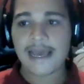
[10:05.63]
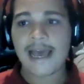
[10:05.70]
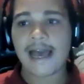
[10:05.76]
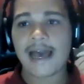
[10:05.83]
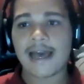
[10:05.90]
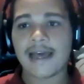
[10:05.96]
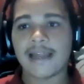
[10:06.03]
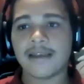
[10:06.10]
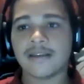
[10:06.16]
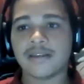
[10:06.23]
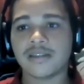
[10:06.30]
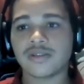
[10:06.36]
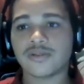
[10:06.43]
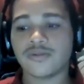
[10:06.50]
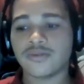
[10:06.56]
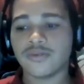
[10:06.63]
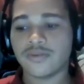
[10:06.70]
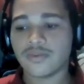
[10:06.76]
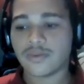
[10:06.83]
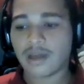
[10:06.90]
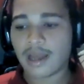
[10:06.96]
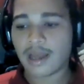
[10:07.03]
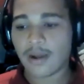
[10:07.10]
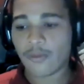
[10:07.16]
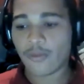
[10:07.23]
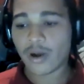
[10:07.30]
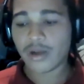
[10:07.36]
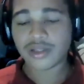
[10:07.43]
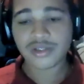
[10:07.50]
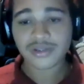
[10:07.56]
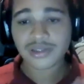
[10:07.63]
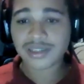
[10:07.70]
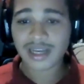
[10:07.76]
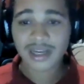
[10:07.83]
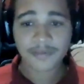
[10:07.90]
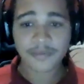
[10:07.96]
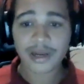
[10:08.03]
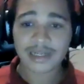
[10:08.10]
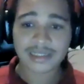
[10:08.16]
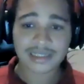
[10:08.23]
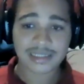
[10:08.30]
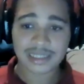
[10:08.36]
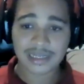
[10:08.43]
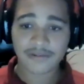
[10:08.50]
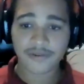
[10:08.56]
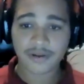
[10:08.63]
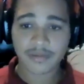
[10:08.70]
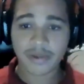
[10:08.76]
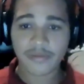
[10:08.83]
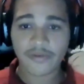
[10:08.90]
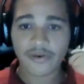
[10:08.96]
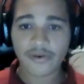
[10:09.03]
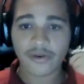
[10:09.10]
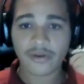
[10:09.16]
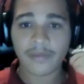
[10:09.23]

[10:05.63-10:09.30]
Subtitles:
And so once you start practicing from before,